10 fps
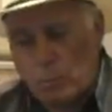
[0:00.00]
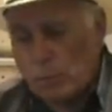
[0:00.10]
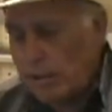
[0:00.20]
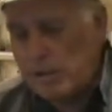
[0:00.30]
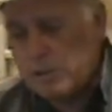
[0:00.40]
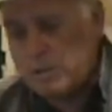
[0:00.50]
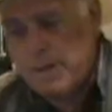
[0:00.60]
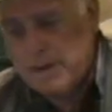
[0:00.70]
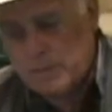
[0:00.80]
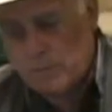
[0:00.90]
really is the
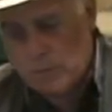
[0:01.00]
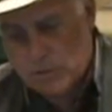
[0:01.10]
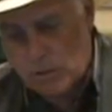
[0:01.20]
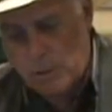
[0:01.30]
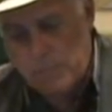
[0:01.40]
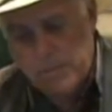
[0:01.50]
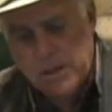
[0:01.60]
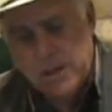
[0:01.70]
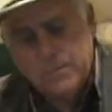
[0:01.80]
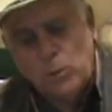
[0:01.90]
best for us all.
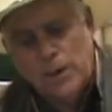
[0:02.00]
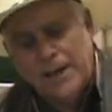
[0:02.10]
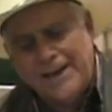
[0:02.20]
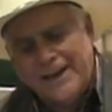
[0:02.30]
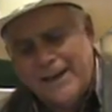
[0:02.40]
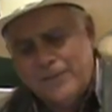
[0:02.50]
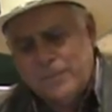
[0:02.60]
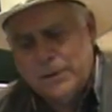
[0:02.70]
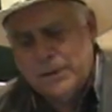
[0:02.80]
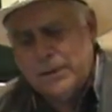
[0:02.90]
But when a
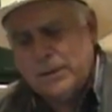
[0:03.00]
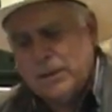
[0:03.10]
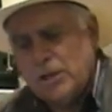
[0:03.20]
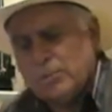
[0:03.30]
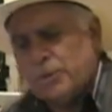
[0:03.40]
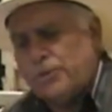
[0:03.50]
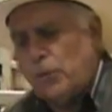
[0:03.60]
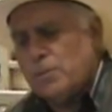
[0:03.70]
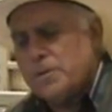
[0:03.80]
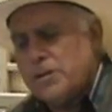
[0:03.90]
government
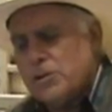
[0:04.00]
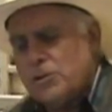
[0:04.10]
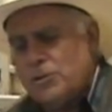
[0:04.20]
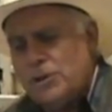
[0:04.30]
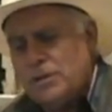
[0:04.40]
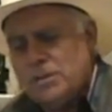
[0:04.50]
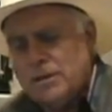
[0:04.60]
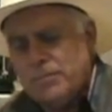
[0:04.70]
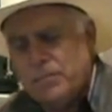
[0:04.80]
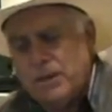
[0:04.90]
performs these
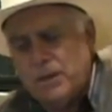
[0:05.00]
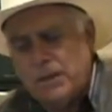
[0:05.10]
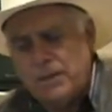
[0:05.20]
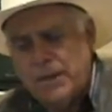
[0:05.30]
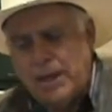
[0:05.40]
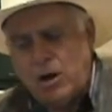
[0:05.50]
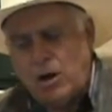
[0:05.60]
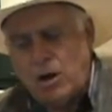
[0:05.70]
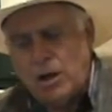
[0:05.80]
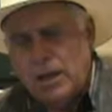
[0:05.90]
duties that
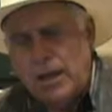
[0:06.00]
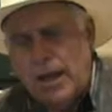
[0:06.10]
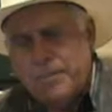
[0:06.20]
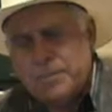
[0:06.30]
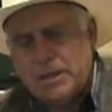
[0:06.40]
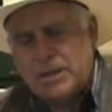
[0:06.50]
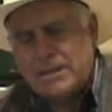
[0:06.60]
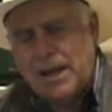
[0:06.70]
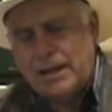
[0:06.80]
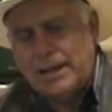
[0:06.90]
are
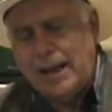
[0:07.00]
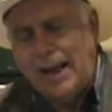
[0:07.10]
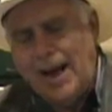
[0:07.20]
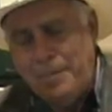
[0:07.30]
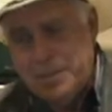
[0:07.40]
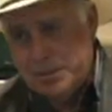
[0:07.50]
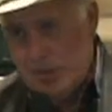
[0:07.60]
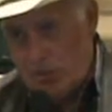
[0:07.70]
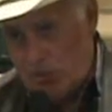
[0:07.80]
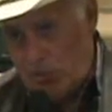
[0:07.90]
exactly
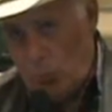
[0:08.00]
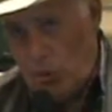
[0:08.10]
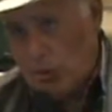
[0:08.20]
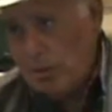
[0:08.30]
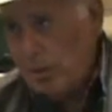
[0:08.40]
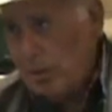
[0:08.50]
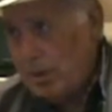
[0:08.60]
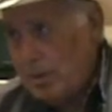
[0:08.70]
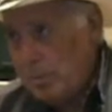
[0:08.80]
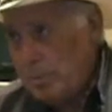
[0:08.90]
opposite to what God
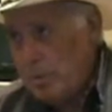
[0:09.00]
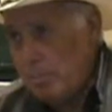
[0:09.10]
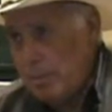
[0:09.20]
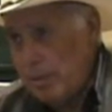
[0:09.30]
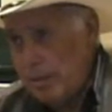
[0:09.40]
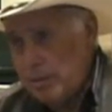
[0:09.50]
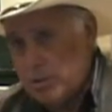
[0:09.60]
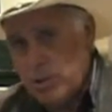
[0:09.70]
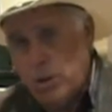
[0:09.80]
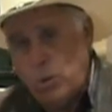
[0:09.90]
has put in
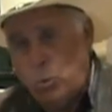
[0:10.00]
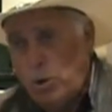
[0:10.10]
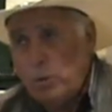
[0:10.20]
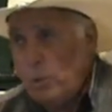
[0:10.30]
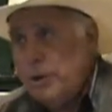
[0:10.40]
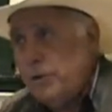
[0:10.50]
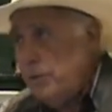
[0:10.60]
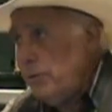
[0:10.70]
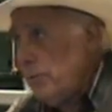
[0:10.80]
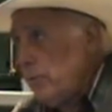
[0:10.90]
place, what are we to
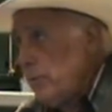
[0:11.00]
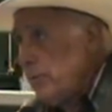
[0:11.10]
do?